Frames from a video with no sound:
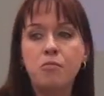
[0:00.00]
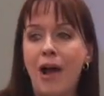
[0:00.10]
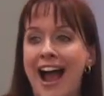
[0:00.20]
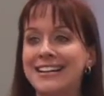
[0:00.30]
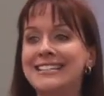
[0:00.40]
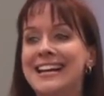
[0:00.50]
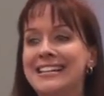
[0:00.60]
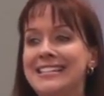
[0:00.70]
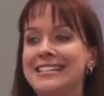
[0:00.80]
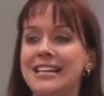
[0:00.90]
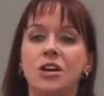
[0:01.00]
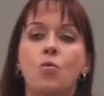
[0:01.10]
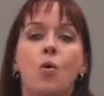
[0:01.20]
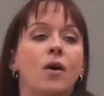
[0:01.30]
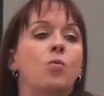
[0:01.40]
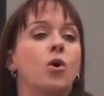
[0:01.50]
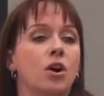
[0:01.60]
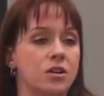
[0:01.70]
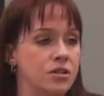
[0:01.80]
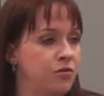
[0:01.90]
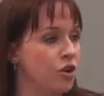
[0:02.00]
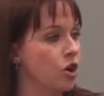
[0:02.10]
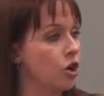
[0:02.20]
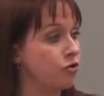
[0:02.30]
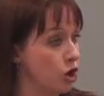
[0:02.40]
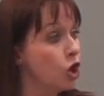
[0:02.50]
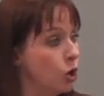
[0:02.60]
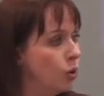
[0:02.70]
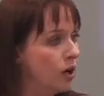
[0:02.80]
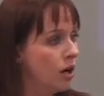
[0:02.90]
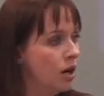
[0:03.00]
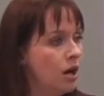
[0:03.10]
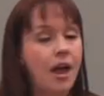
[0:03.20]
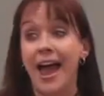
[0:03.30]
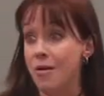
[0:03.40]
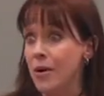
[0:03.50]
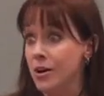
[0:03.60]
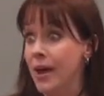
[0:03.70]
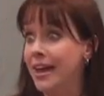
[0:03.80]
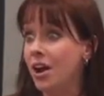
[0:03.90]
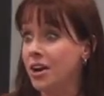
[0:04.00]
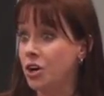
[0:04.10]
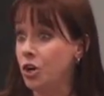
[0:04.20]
Practice and see what works for, for who. And when you hit on